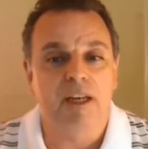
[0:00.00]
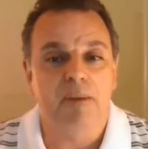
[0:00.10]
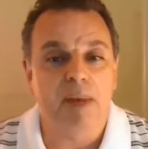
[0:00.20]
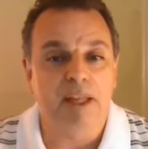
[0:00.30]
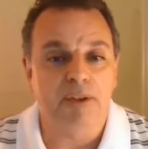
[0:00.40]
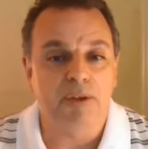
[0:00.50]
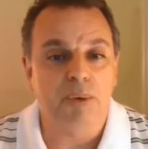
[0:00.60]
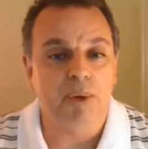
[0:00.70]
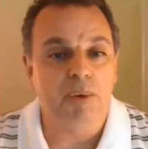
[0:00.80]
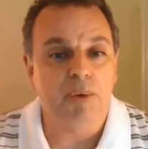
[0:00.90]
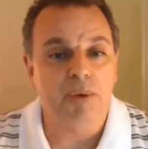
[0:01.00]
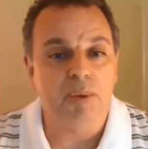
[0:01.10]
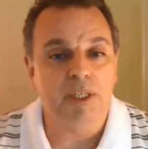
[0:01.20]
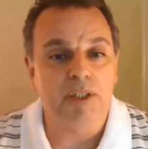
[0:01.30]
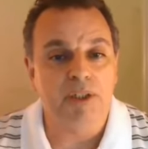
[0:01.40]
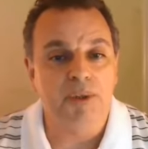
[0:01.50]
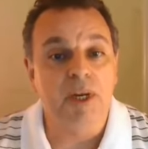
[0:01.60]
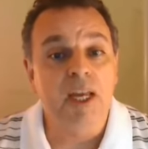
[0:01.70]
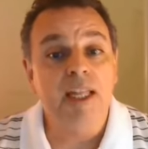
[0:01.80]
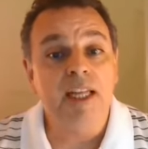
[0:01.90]
Matthew 21:22.
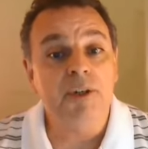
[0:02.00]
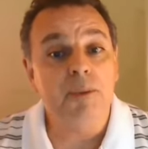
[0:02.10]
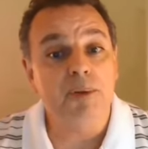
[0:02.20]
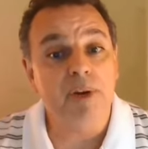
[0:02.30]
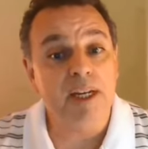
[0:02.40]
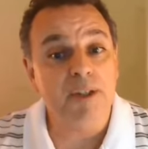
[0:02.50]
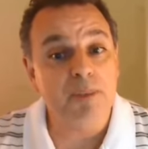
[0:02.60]
That your prayers